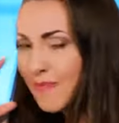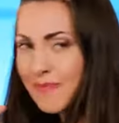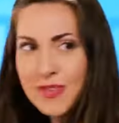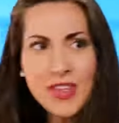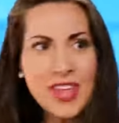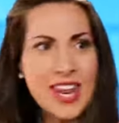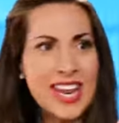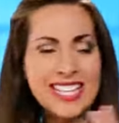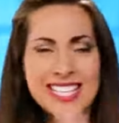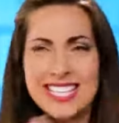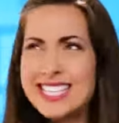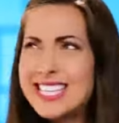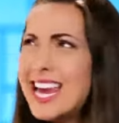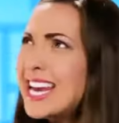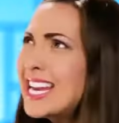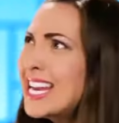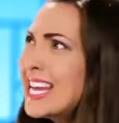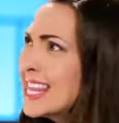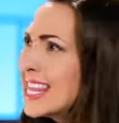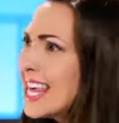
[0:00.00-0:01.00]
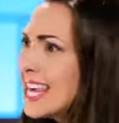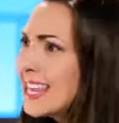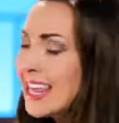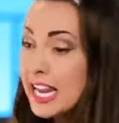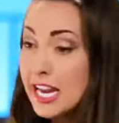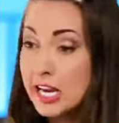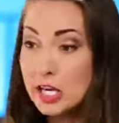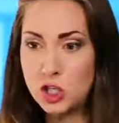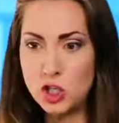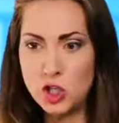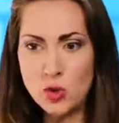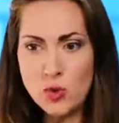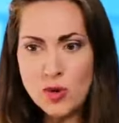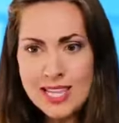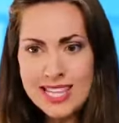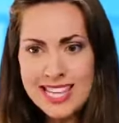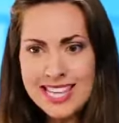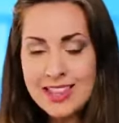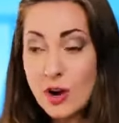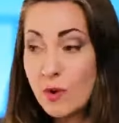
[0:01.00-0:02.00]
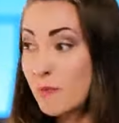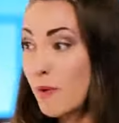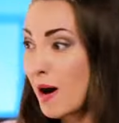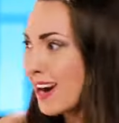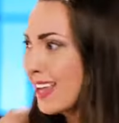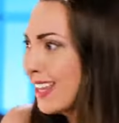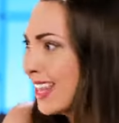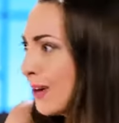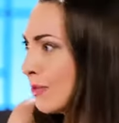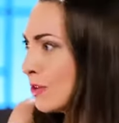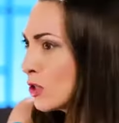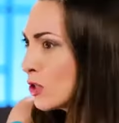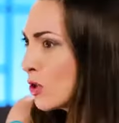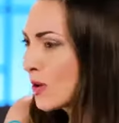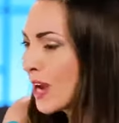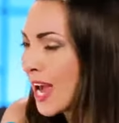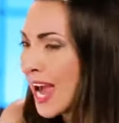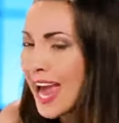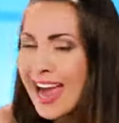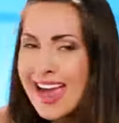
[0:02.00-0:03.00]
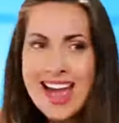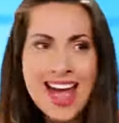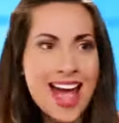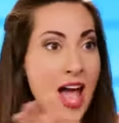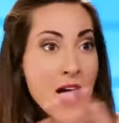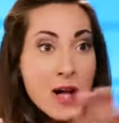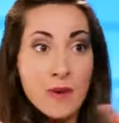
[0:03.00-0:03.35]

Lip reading: they didn't say anything, they didn't do anything, their body language is okay,